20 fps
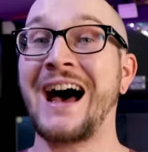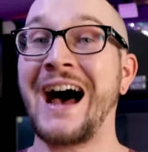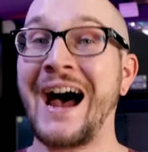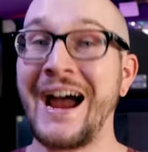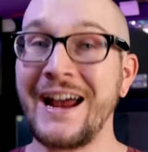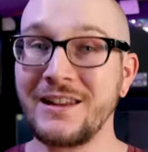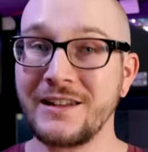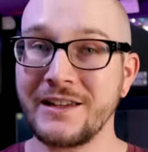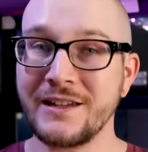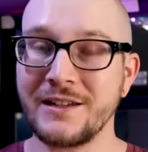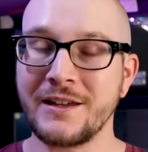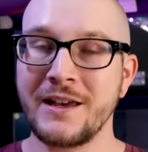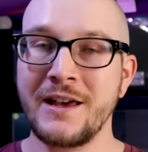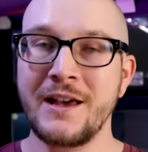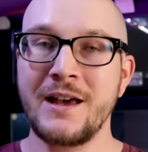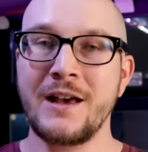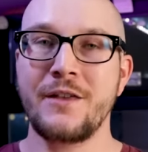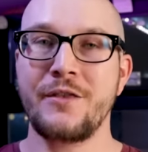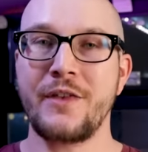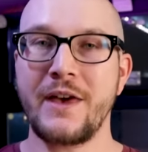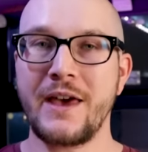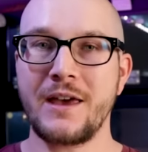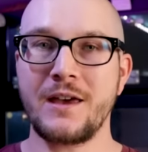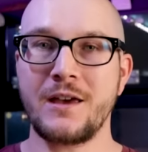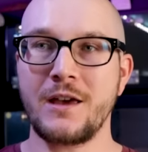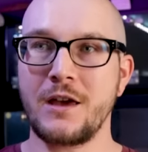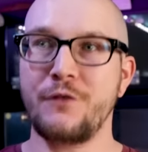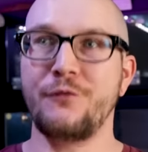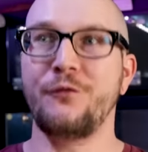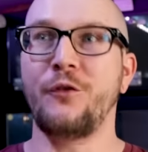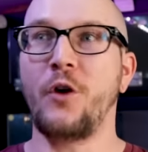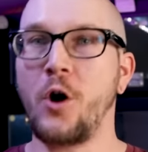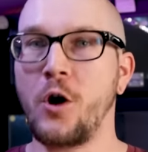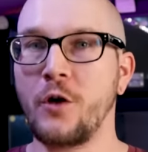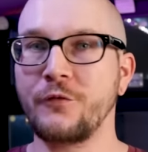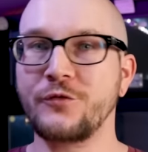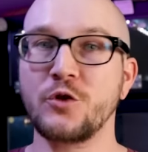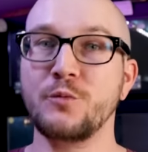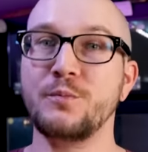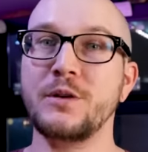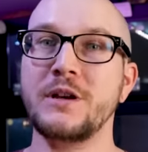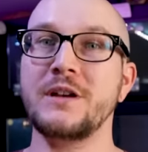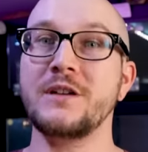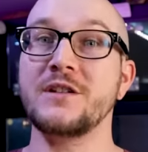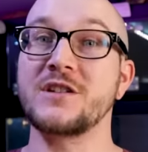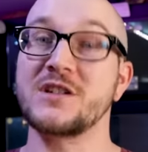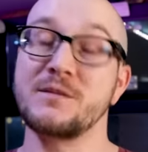island, they evolve to be